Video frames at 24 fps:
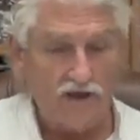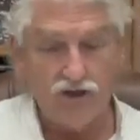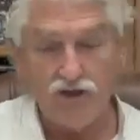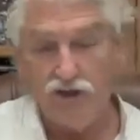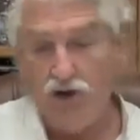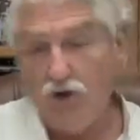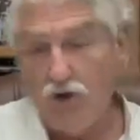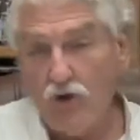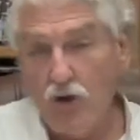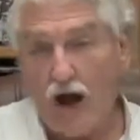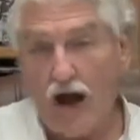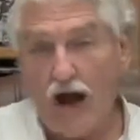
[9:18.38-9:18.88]

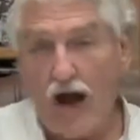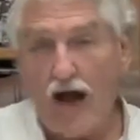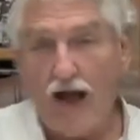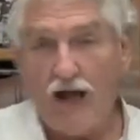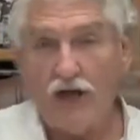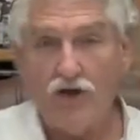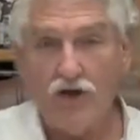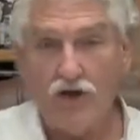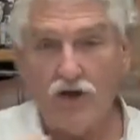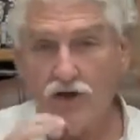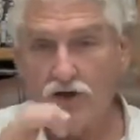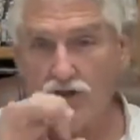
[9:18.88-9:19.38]
Too high,
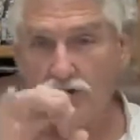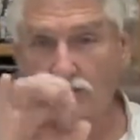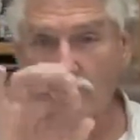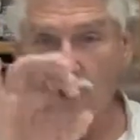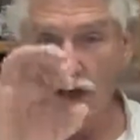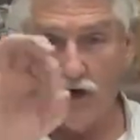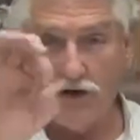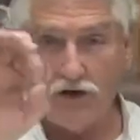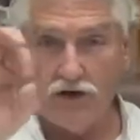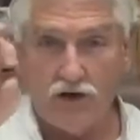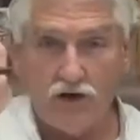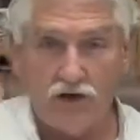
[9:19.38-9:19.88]
you could
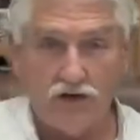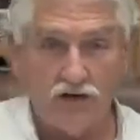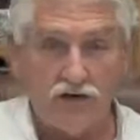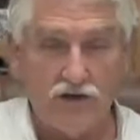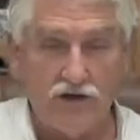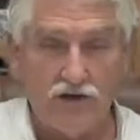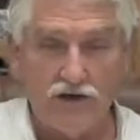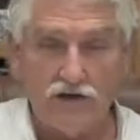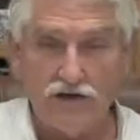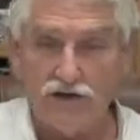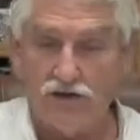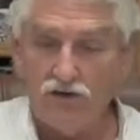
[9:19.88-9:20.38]
chunk
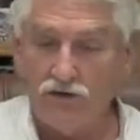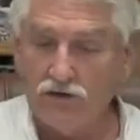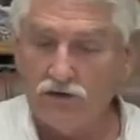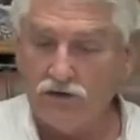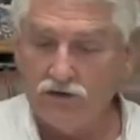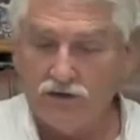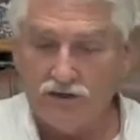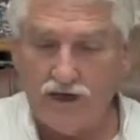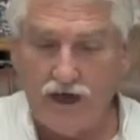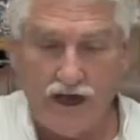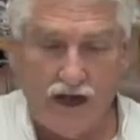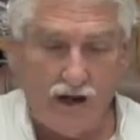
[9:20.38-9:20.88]
your
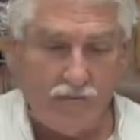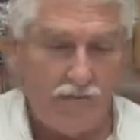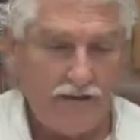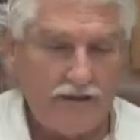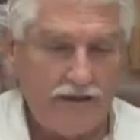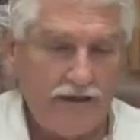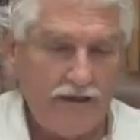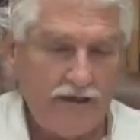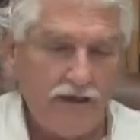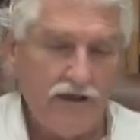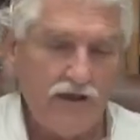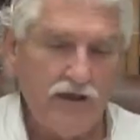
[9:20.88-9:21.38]
stools up.
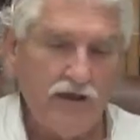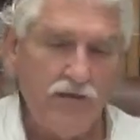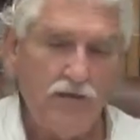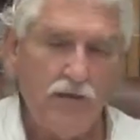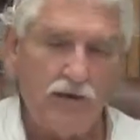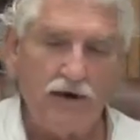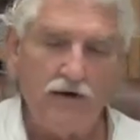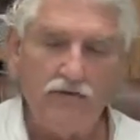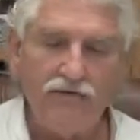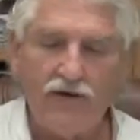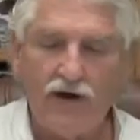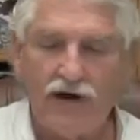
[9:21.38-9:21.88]
You
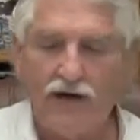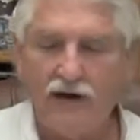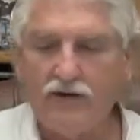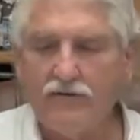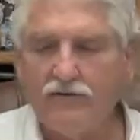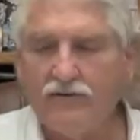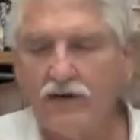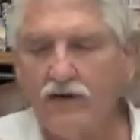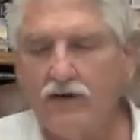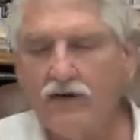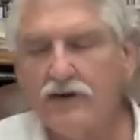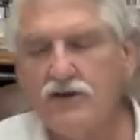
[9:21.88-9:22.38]
want to find a
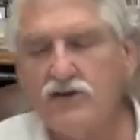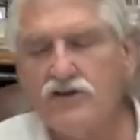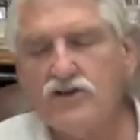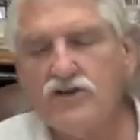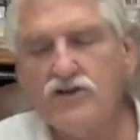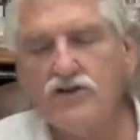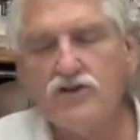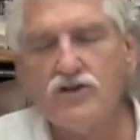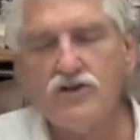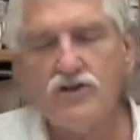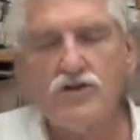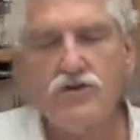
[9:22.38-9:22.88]
very
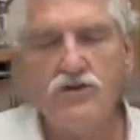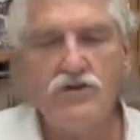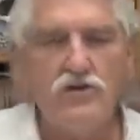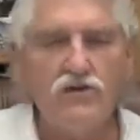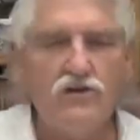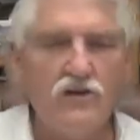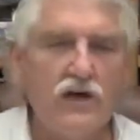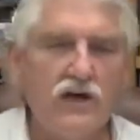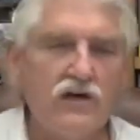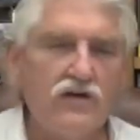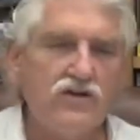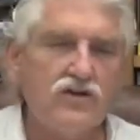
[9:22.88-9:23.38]

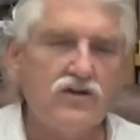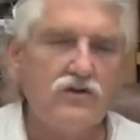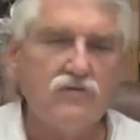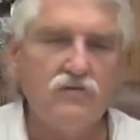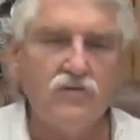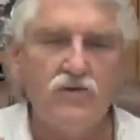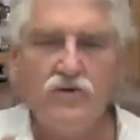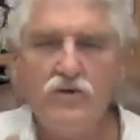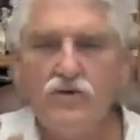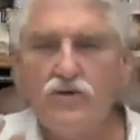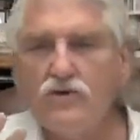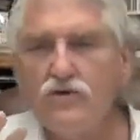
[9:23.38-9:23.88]
soothing,
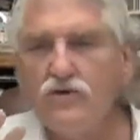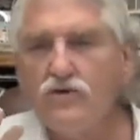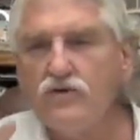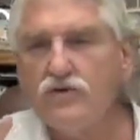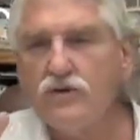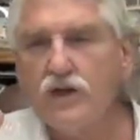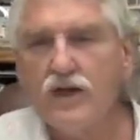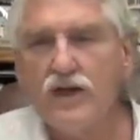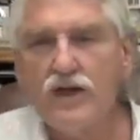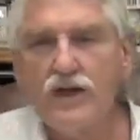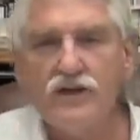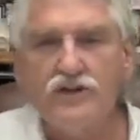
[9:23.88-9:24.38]
smooth,
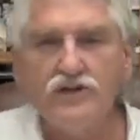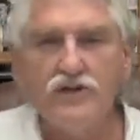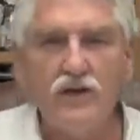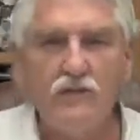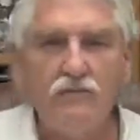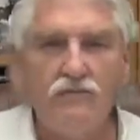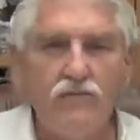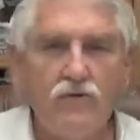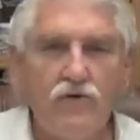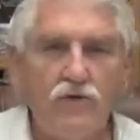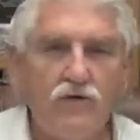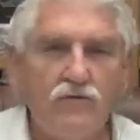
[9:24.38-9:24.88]
easy
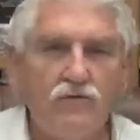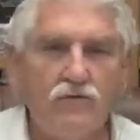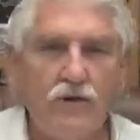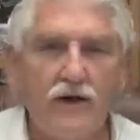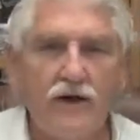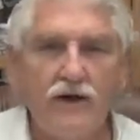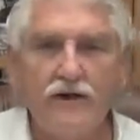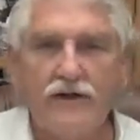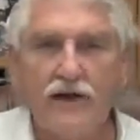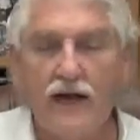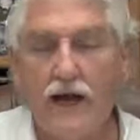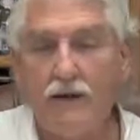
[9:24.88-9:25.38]

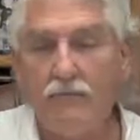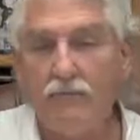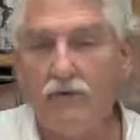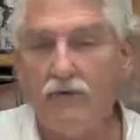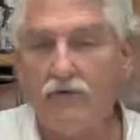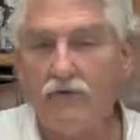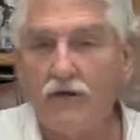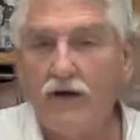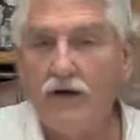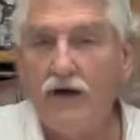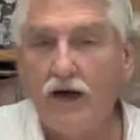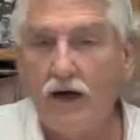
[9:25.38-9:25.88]
movement type
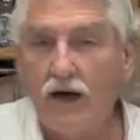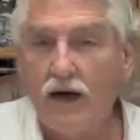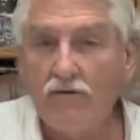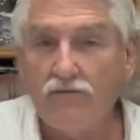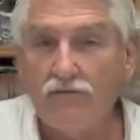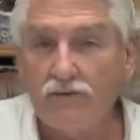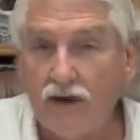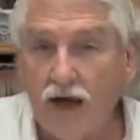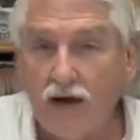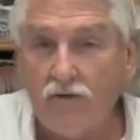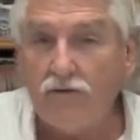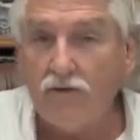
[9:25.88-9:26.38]
of
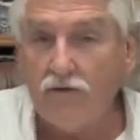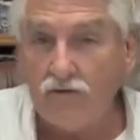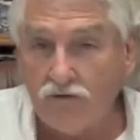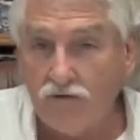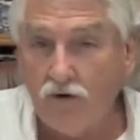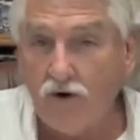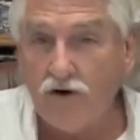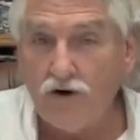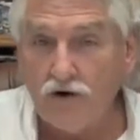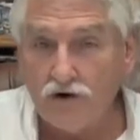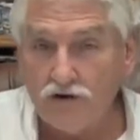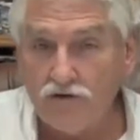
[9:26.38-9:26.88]
level
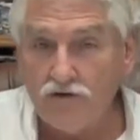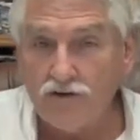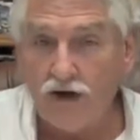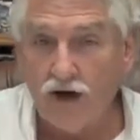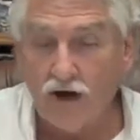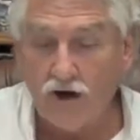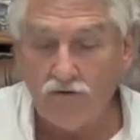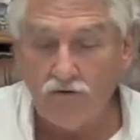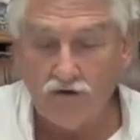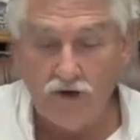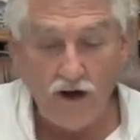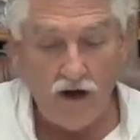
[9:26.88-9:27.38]
for
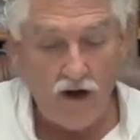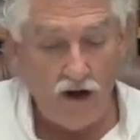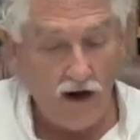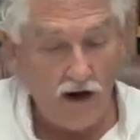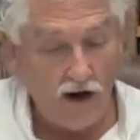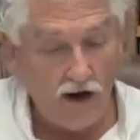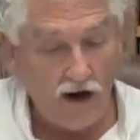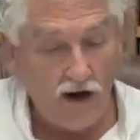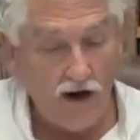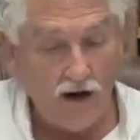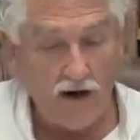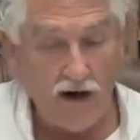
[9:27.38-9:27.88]
yourself.
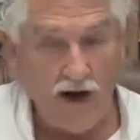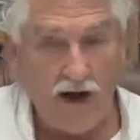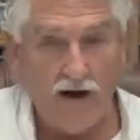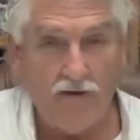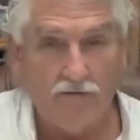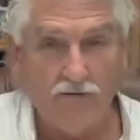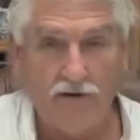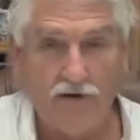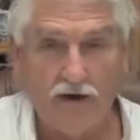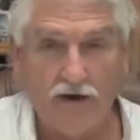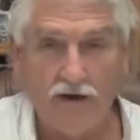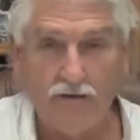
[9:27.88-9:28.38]
Hard
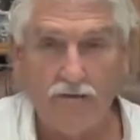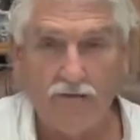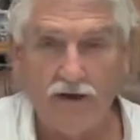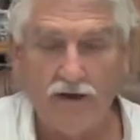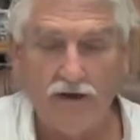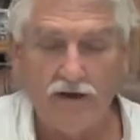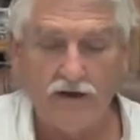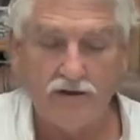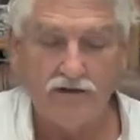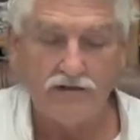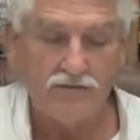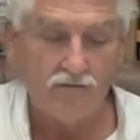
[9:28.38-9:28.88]
out there
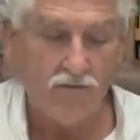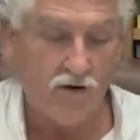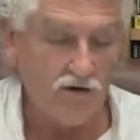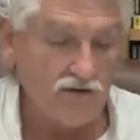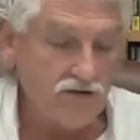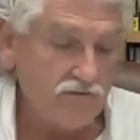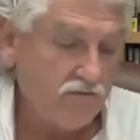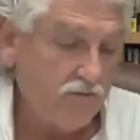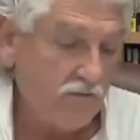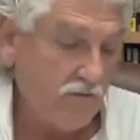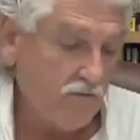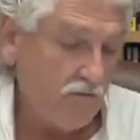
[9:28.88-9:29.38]
because
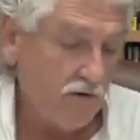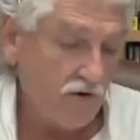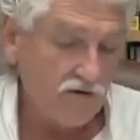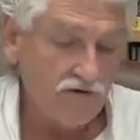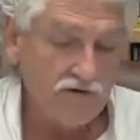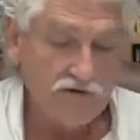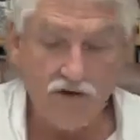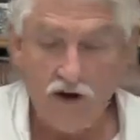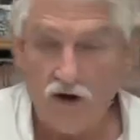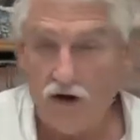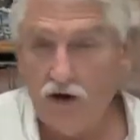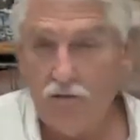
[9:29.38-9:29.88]

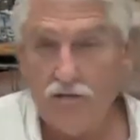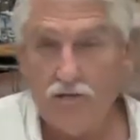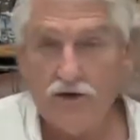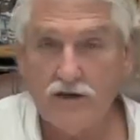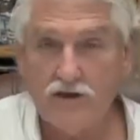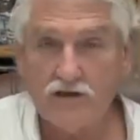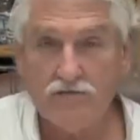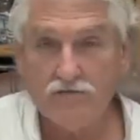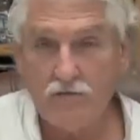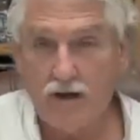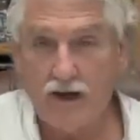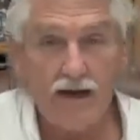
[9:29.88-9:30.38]
most
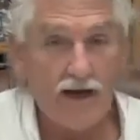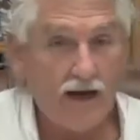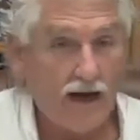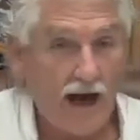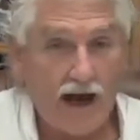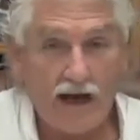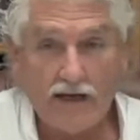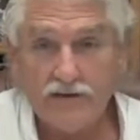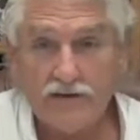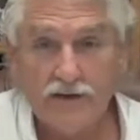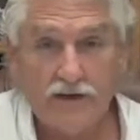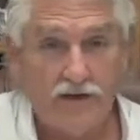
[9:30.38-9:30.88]
herbalists make
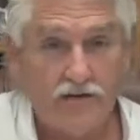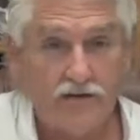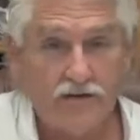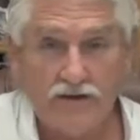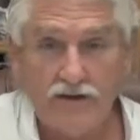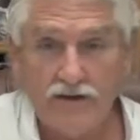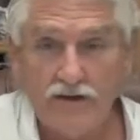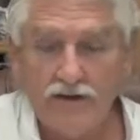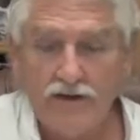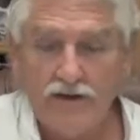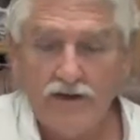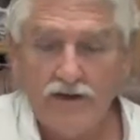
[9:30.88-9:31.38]
laxatives.